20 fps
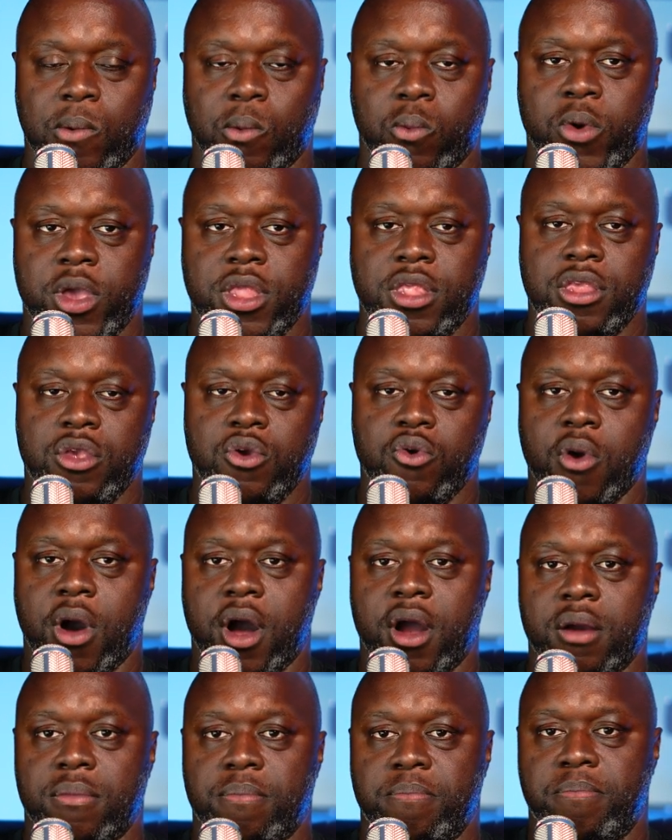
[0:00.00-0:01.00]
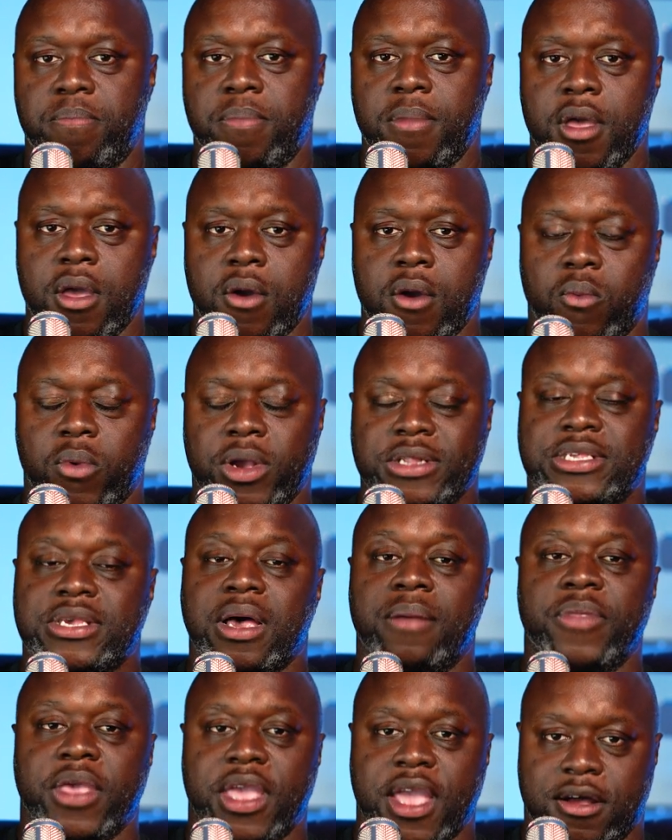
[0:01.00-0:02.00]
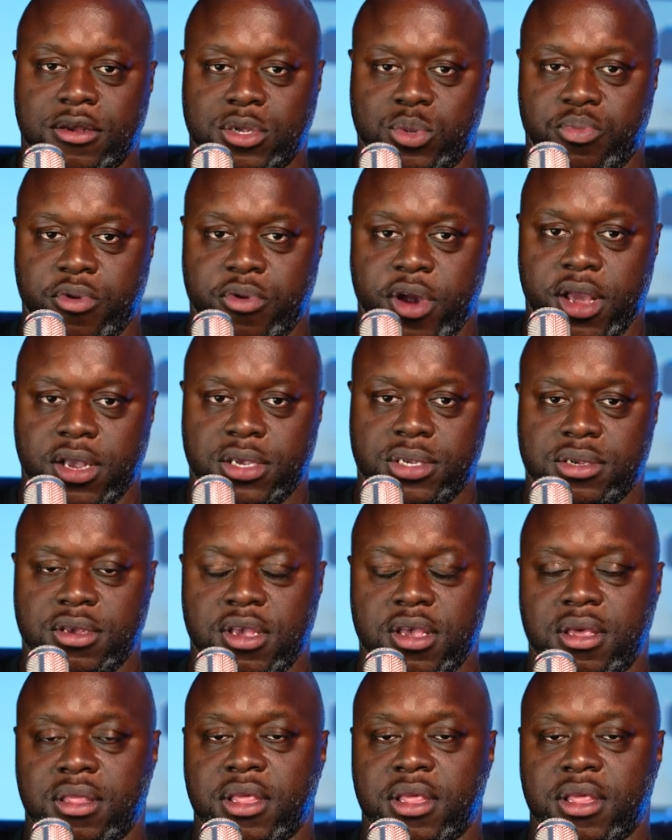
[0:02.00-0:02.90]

when you are when something else breaks.